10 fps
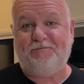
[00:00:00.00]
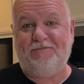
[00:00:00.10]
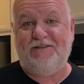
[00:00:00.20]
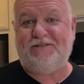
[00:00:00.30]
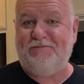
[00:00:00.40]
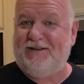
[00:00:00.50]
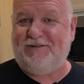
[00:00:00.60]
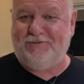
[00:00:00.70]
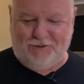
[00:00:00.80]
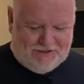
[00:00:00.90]
This
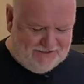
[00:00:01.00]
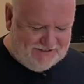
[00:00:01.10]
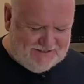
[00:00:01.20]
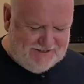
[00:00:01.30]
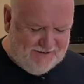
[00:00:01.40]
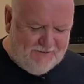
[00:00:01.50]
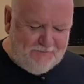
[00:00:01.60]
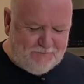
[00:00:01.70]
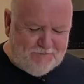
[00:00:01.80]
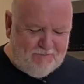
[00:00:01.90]
method works.
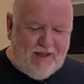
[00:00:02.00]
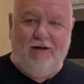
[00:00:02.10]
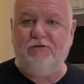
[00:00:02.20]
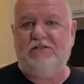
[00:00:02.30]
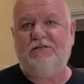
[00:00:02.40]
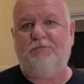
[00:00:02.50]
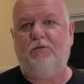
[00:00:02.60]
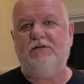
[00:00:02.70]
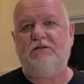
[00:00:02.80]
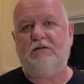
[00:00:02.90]
How
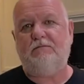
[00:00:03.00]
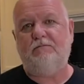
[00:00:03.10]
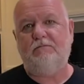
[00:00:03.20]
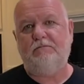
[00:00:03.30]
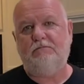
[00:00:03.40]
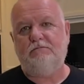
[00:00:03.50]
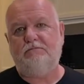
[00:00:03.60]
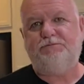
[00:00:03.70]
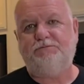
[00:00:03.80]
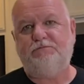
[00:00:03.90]
disappointing.
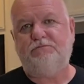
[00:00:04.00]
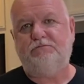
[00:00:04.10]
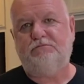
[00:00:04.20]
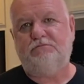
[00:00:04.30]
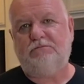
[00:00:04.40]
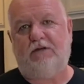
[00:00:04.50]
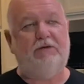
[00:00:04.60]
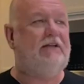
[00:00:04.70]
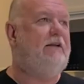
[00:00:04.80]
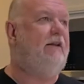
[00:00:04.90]
I
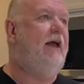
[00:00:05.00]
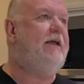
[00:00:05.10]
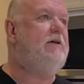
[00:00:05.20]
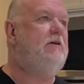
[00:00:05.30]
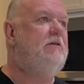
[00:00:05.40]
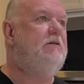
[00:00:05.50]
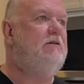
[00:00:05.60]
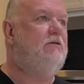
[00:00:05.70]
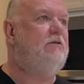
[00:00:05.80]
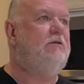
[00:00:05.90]
really like
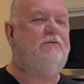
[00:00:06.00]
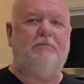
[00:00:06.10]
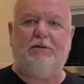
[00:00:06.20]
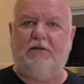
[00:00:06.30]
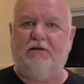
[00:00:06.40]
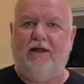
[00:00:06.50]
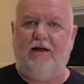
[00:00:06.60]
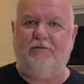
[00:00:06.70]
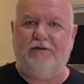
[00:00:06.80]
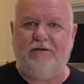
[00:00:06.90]
all of the
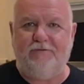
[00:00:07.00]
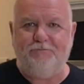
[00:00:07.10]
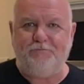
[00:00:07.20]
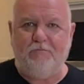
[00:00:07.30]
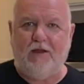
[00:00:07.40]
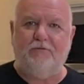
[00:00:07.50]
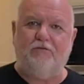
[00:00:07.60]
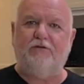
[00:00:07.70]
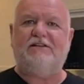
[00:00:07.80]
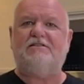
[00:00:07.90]
palaver
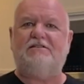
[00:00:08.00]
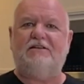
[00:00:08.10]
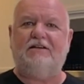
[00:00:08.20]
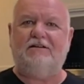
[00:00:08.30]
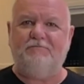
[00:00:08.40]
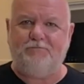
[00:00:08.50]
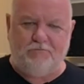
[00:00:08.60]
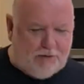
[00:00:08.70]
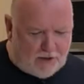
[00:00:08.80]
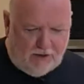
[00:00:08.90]
of rinsing,
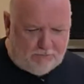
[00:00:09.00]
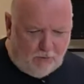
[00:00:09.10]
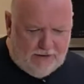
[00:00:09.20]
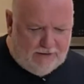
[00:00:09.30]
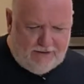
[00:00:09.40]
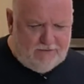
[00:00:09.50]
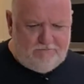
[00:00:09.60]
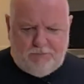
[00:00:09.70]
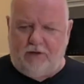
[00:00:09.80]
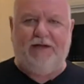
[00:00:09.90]

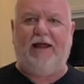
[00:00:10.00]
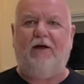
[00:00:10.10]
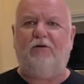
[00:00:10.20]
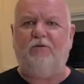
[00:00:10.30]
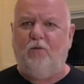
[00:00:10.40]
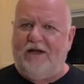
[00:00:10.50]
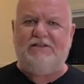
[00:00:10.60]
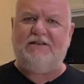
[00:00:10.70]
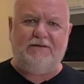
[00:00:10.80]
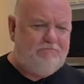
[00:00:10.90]
parboiling, pulling out,
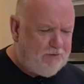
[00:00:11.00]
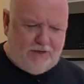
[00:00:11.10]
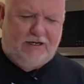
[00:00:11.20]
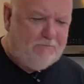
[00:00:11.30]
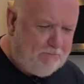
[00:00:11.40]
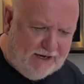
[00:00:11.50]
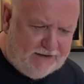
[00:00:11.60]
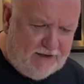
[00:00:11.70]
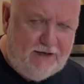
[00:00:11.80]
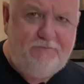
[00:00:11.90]
waiting, putting them
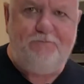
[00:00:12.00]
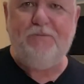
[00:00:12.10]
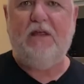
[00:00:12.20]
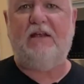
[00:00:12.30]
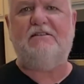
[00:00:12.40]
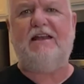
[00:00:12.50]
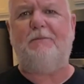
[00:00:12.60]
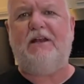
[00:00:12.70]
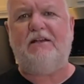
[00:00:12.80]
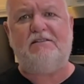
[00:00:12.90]
back in,
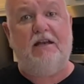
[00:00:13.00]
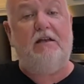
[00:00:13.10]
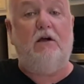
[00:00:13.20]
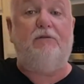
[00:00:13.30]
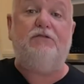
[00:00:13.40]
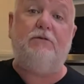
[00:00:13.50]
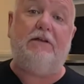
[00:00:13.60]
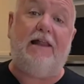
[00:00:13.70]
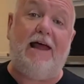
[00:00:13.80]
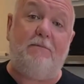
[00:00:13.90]
examining, sending off to a
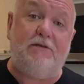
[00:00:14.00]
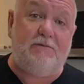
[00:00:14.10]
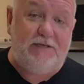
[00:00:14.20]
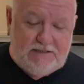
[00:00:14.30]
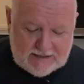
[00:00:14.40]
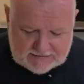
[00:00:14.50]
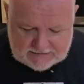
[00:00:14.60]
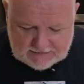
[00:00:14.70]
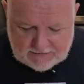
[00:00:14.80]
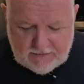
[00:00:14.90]
lab to be tested.